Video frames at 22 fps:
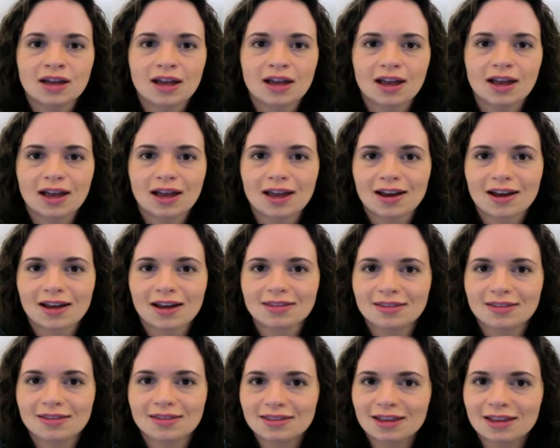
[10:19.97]
And I
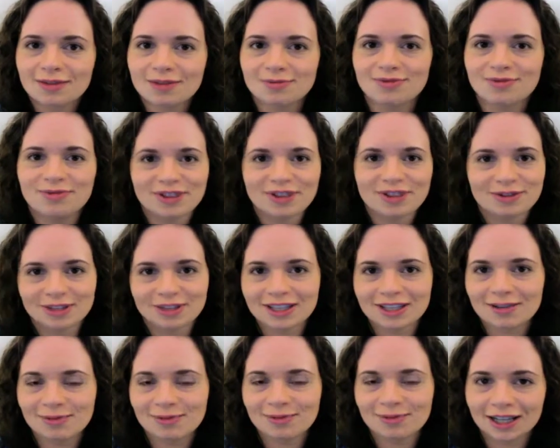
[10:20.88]
think that would fit
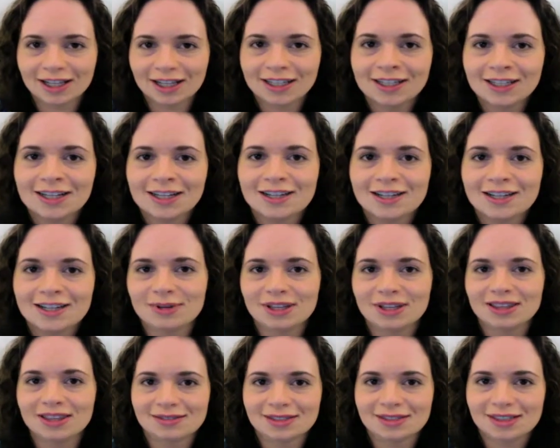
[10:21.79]
really well
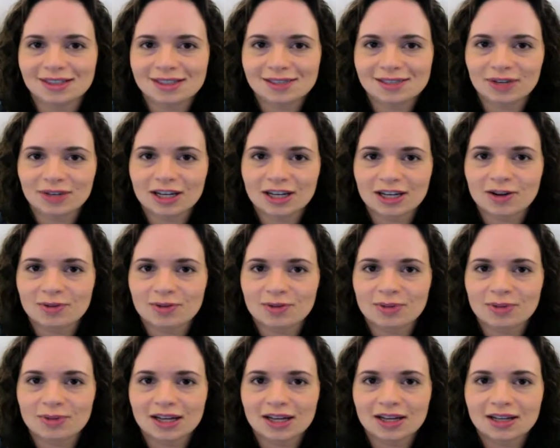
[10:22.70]
with this video
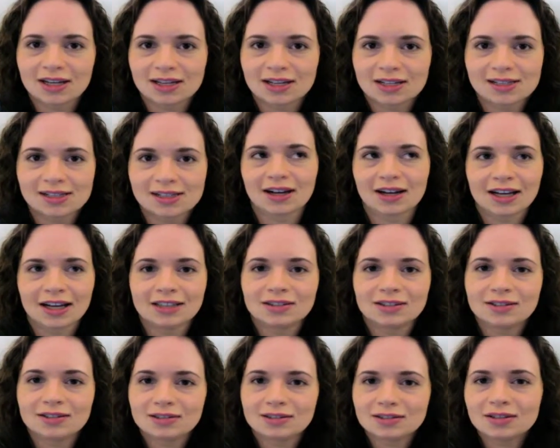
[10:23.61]
because I
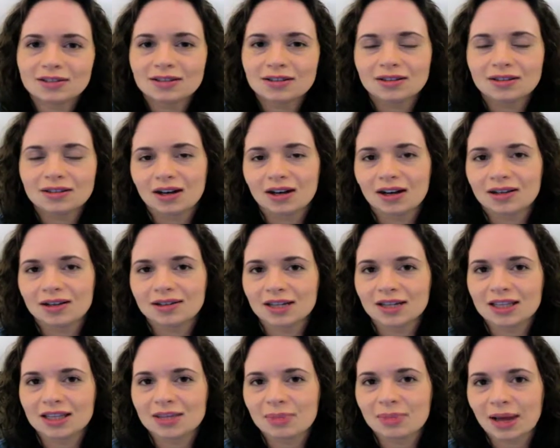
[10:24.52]
learned a lot
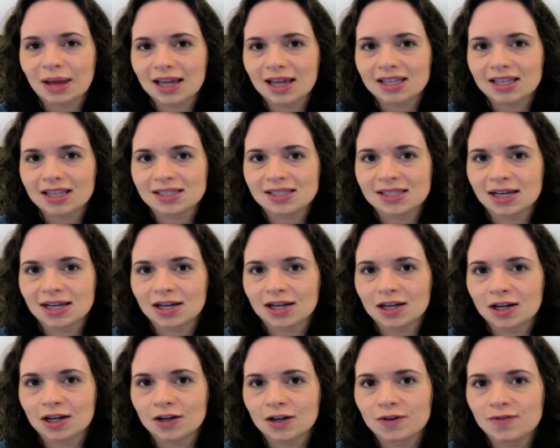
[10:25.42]
in the past
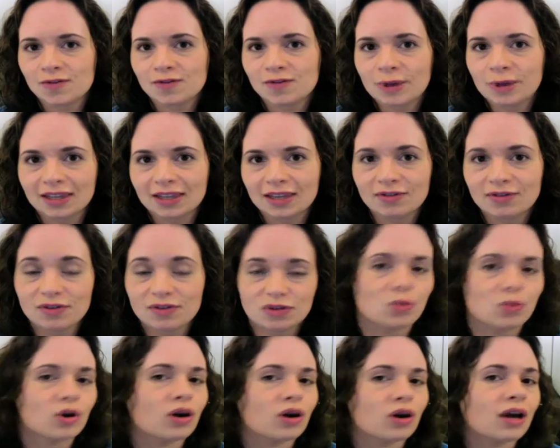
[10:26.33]
of even if you
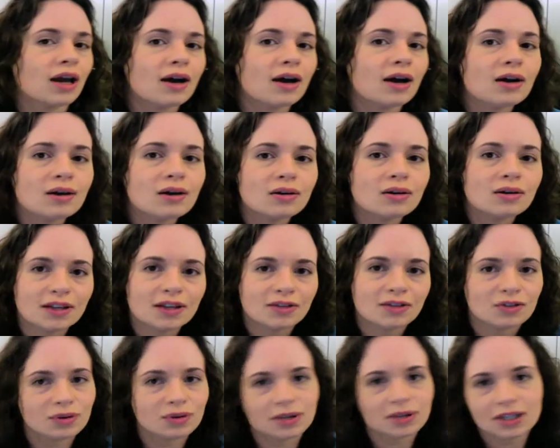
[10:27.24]
work out,
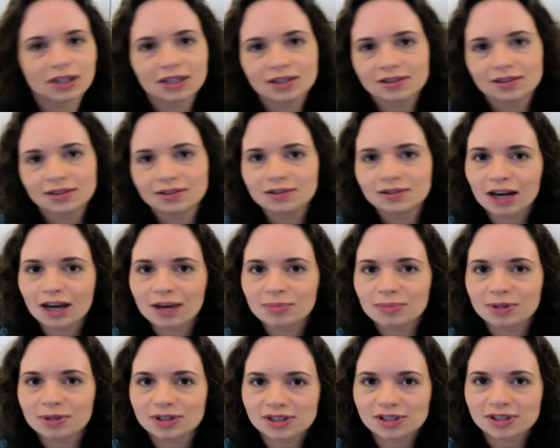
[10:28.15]
if you eat
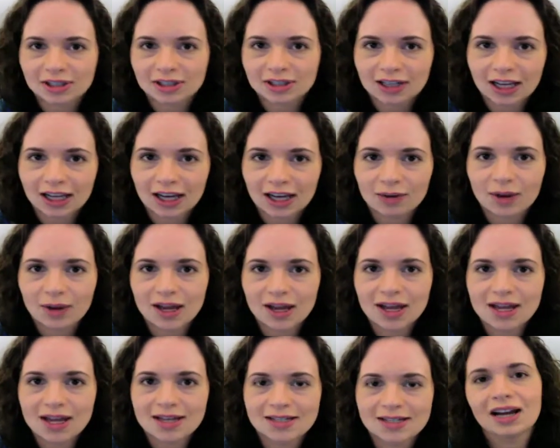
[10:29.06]
crap, you're still gonna gain
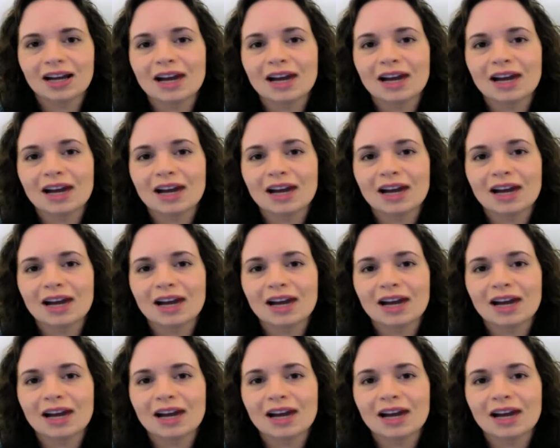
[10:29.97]
weight.